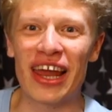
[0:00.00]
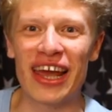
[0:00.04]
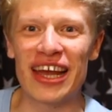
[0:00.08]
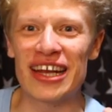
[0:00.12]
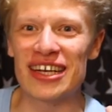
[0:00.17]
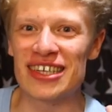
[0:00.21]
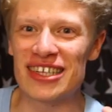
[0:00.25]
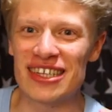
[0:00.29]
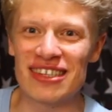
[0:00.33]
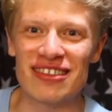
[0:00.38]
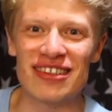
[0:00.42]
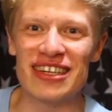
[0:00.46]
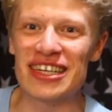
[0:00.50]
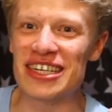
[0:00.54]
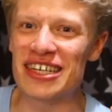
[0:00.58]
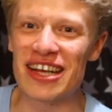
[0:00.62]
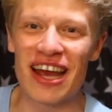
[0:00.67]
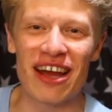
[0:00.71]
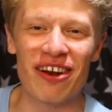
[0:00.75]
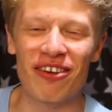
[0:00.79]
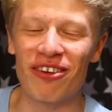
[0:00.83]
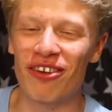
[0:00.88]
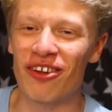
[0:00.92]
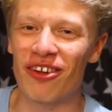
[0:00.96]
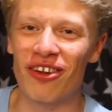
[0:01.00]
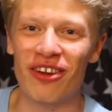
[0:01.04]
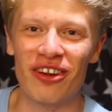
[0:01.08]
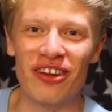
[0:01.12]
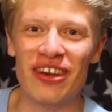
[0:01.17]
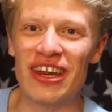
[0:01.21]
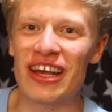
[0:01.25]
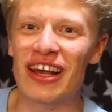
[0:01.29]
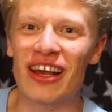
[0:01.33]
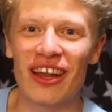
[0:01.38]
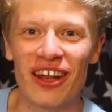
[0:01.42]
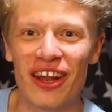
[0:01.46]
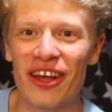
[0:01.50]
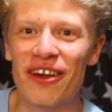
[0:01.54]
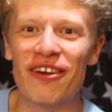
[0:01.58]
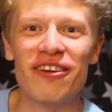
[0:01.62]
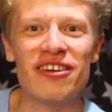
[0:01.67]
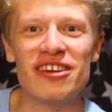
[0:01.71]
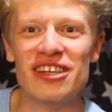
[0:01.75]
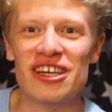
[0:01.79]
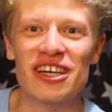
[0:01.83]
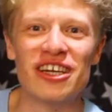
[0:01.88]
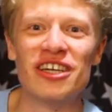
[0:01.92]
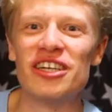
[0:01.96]
like Disney Channel,
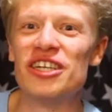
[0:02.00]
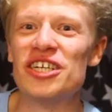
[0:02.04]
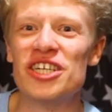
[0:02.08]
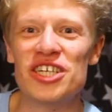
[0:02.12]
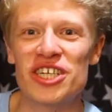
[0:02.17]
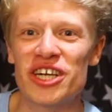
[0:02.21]
Nickelodeon